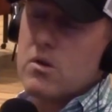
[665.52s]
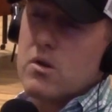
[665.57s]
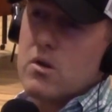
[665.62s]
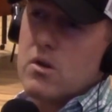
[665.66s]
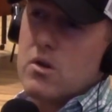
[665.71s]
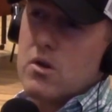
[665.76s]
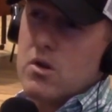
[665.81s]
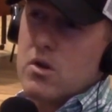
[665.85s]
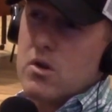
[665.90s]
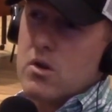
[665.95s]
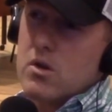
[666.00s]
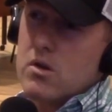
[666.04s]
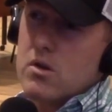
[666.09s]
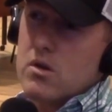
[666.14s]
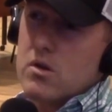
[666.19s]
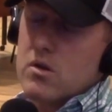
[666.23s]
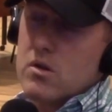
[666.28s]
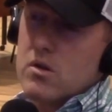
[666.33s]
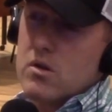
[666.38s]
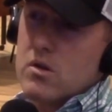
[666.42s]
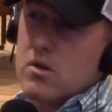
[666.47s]
funding and our
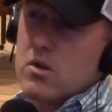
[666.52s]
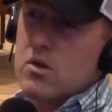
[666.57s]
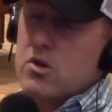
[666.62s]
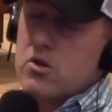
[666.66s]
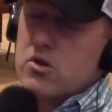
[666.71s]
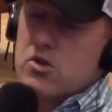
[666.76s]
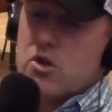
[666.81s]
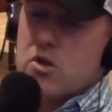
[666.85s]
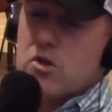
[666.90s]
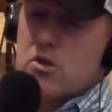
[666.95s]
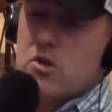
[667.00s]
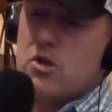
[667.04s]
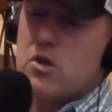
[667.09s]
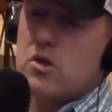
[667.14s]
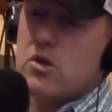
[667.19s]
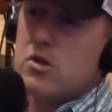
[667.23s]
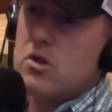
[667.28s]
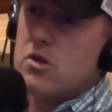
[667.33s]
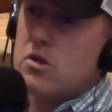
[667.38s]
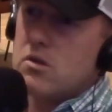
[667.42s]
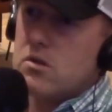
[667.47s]
educational standards.
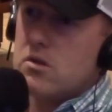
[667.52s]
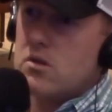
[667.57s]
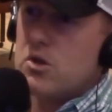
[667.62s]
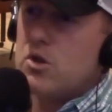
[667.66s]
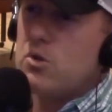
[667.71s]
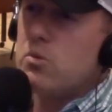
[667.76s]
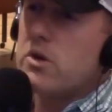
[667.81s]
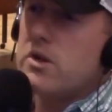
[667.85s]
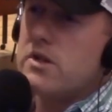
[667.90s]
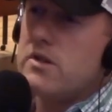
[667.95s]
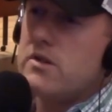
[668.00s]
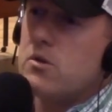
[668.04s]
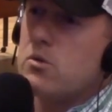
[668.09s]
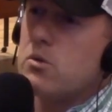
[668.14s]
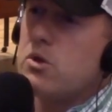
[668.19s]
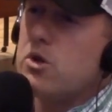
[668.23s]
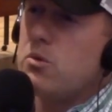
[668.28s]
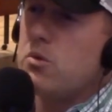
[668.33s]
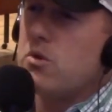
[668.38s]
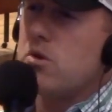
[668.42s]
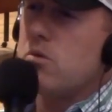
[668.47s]
But
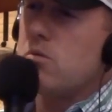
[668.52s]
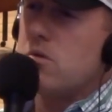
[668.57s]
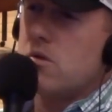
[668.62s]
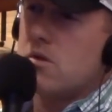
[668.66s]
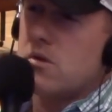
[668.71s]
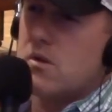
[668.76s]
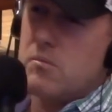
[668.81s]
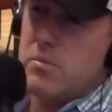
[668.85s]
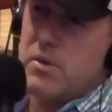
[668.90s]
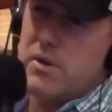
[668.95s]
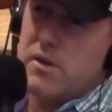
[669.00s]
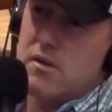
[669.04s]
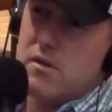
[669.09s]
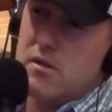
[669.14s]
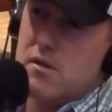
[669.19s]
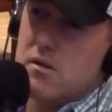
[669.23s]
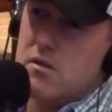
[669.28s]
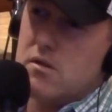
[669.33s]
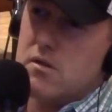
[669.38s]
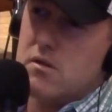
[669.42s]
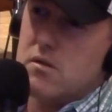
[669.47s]
potentially more
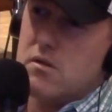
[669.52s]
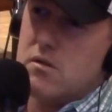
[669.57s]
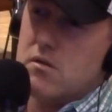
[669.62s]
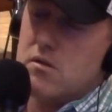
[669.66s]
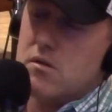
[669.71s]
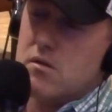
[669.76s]
importantly